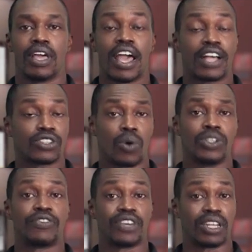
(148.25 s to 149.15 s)
As
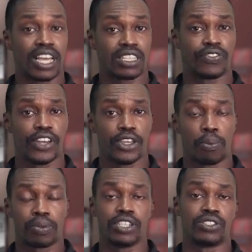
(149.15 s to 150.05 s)
always, if you like this video,
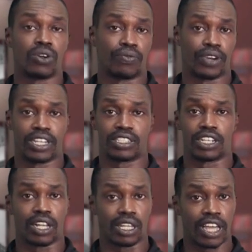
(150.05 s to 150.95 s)
please don't forget
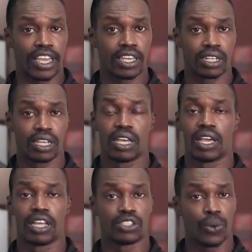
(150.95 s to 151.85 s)
to like it,
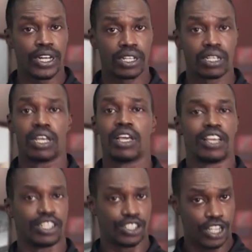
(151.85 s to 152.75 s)
and tweet it,
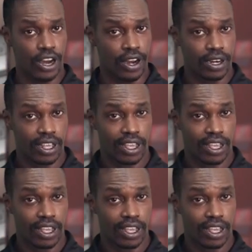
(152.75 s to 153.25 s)
and share it.